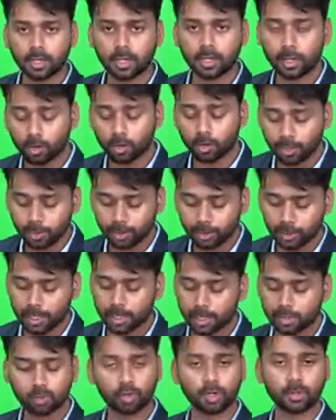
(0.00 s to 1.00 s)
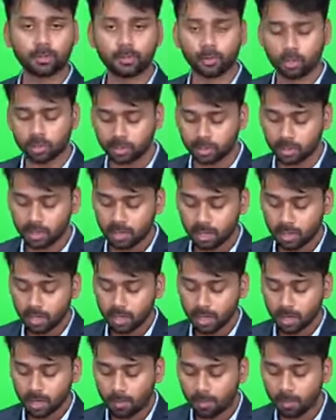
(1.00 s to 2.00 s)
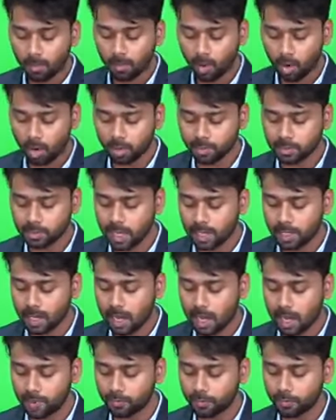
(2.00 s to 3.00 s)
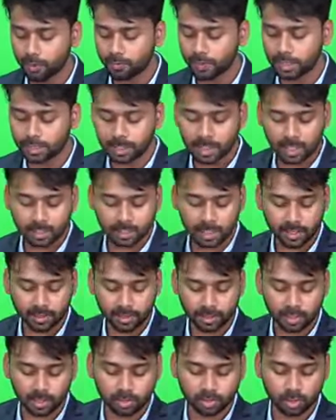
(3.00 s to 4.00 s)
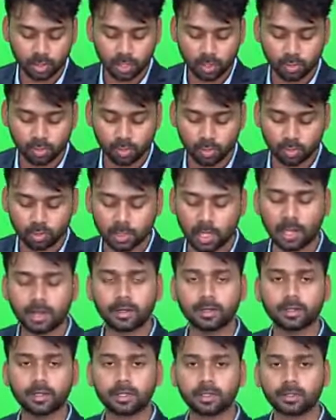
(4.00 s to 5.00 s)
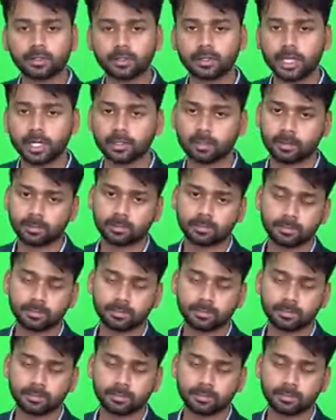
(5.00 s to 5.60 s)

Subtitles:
According to NSO report, more than half of India's agricultural households are in debt.